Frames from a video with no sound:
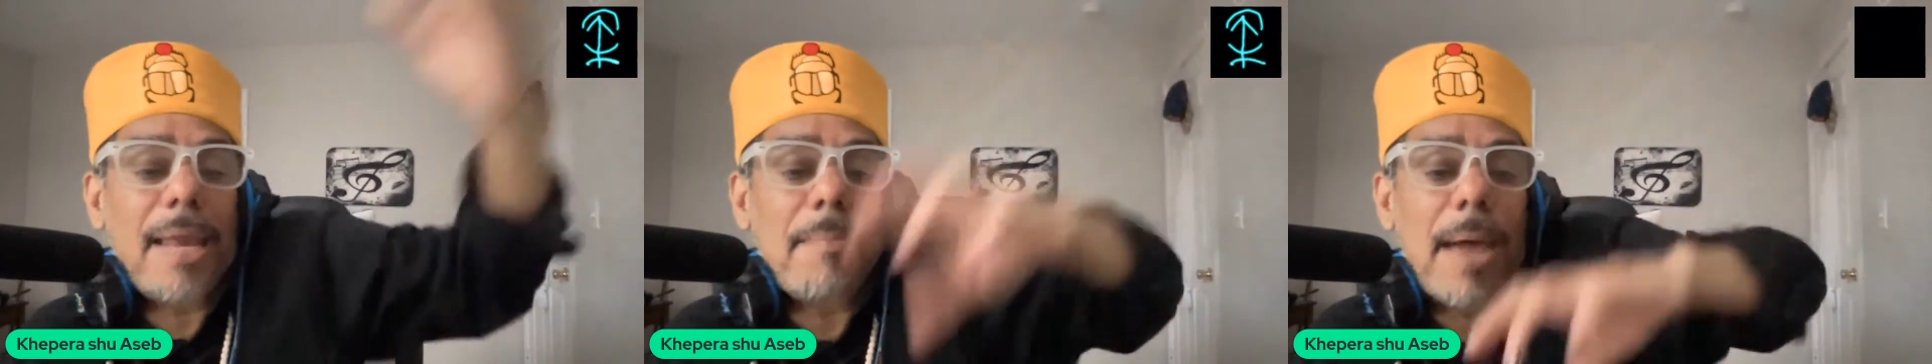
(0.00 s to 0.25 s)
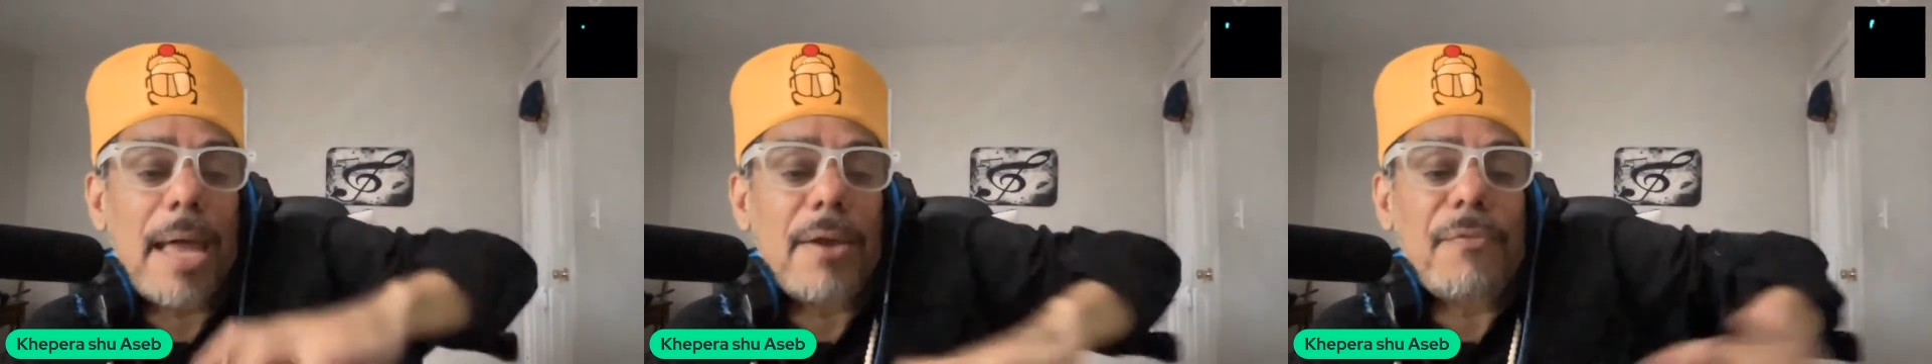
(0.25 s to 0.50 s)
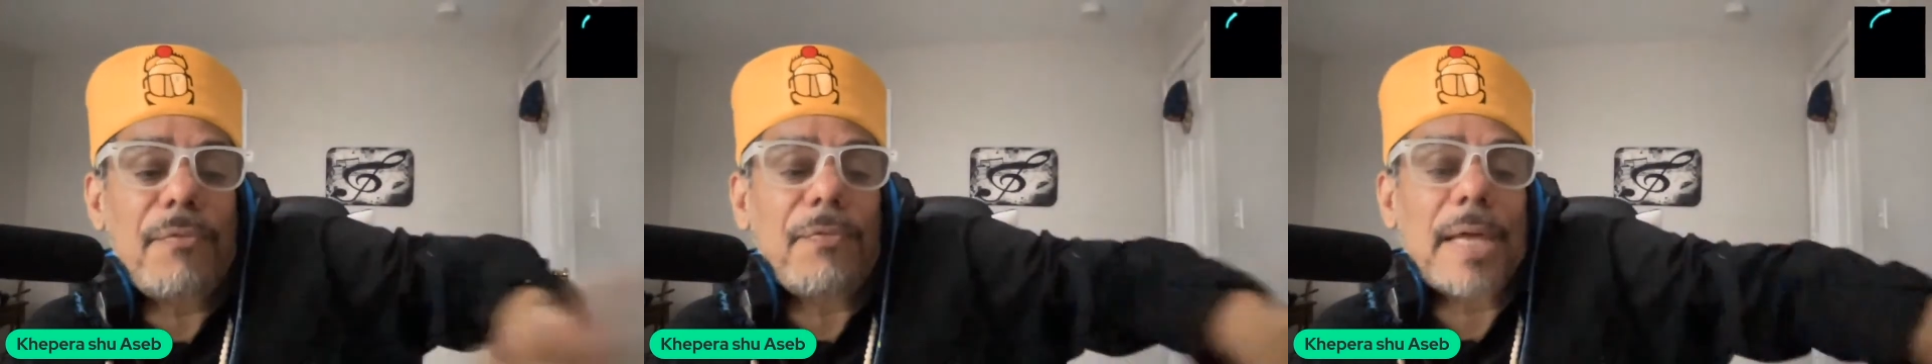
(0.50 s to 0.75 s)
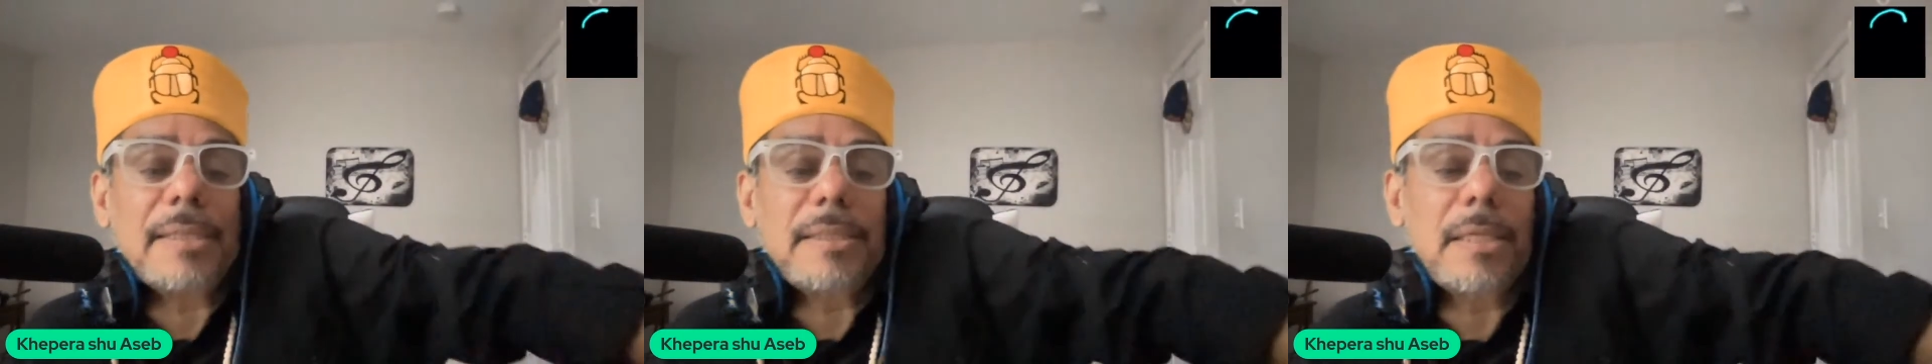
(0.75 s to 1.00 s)

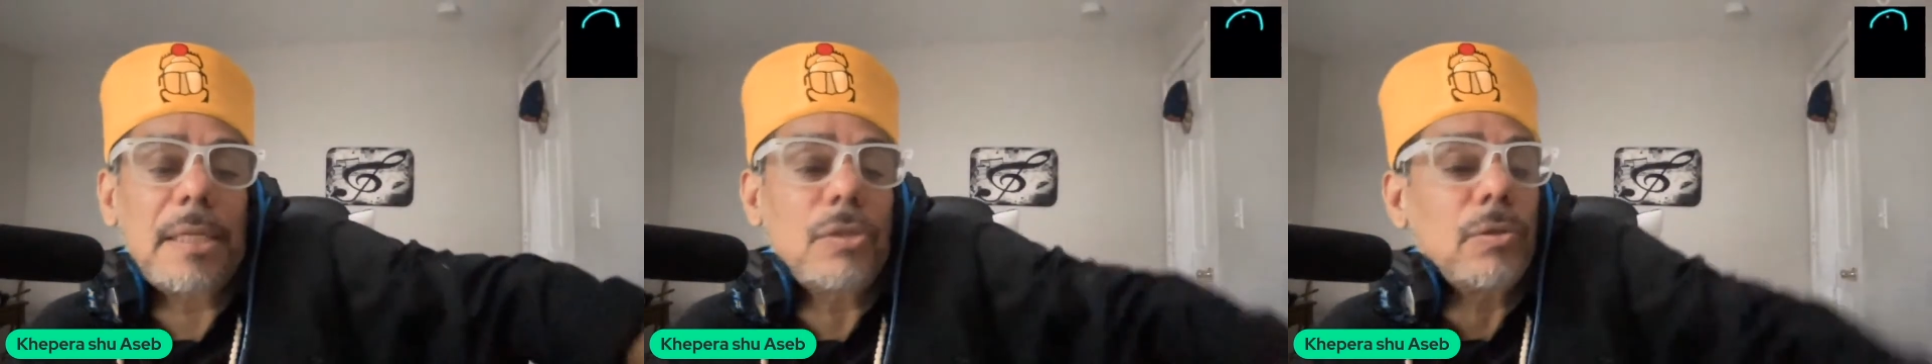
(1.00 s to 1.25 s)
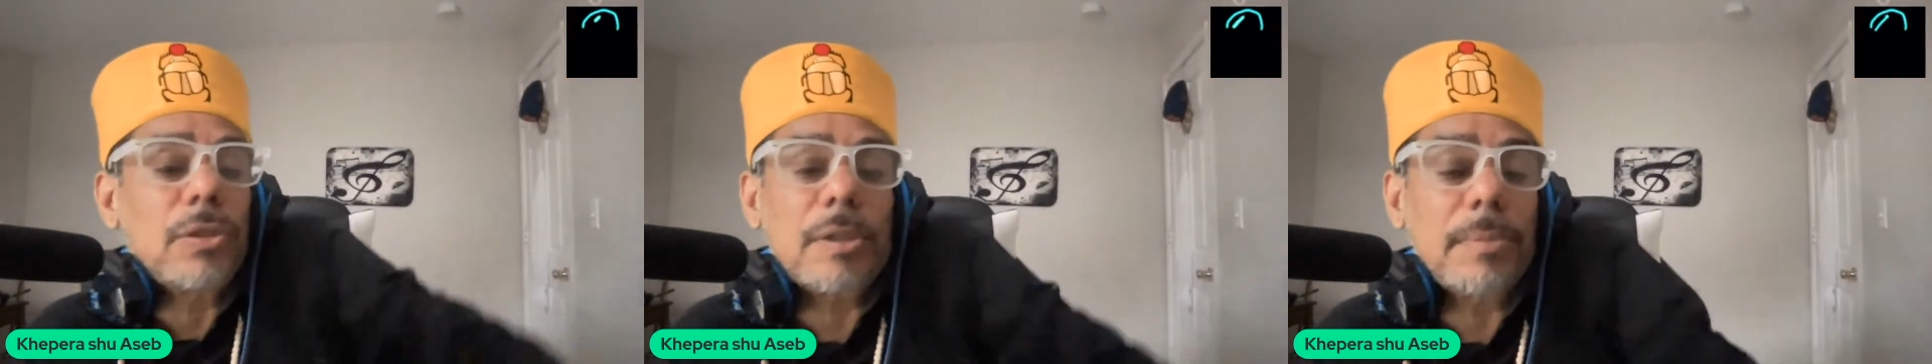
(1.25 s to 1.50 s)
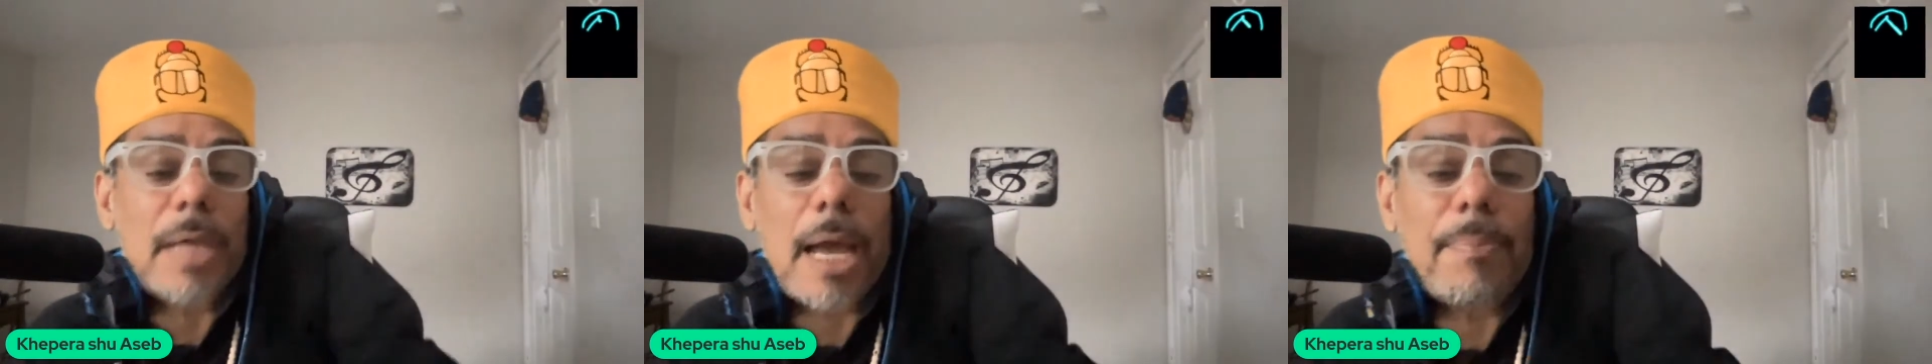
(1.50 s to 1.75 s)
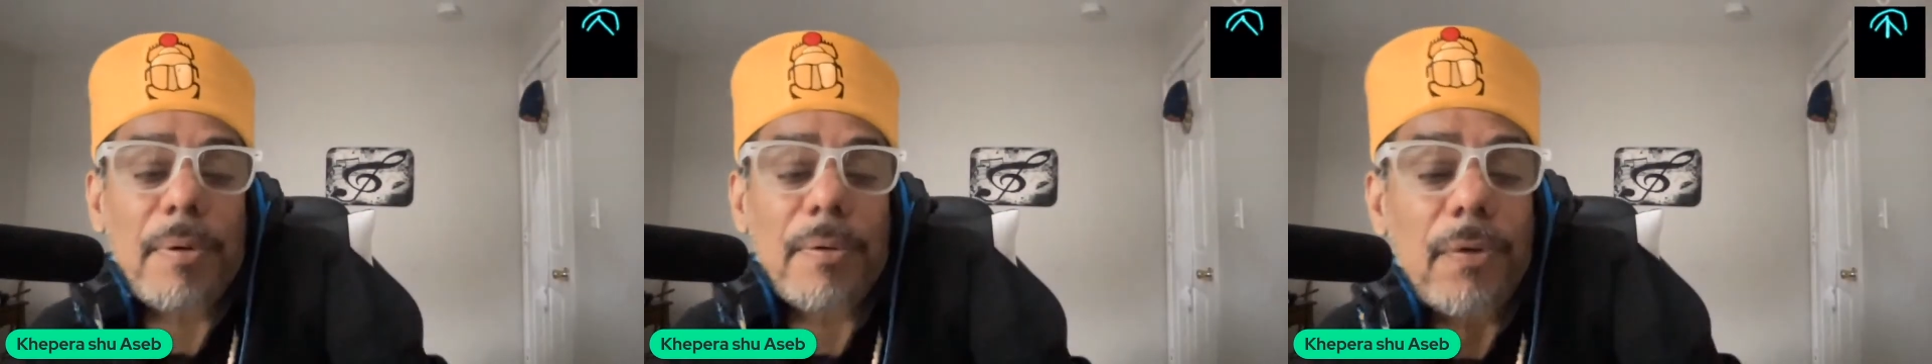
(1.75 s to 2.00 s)
manifest it into some
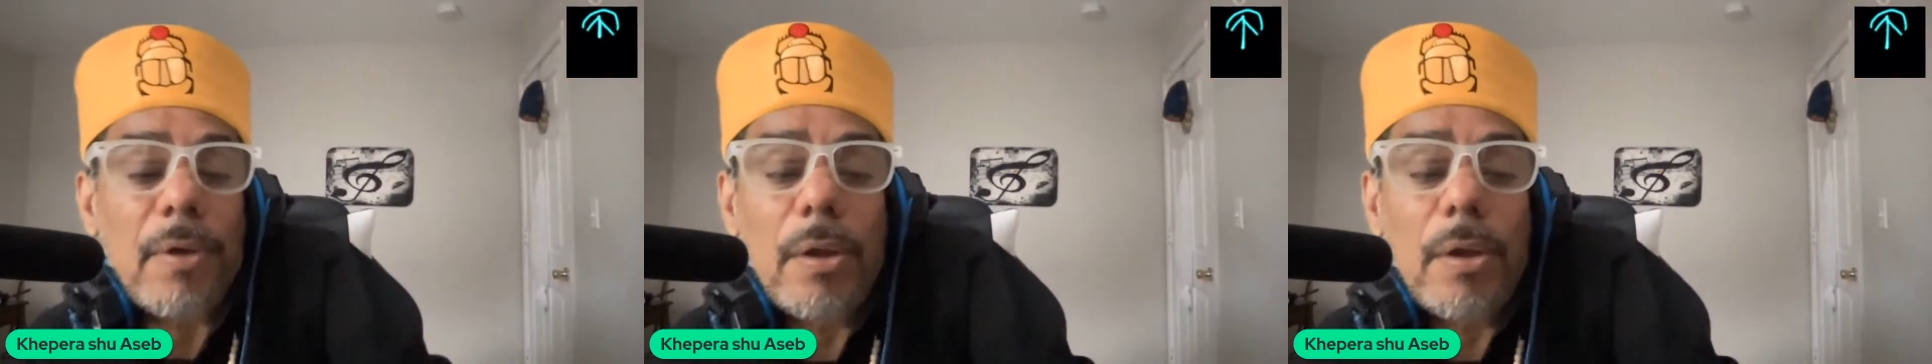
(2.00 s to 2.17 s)
type of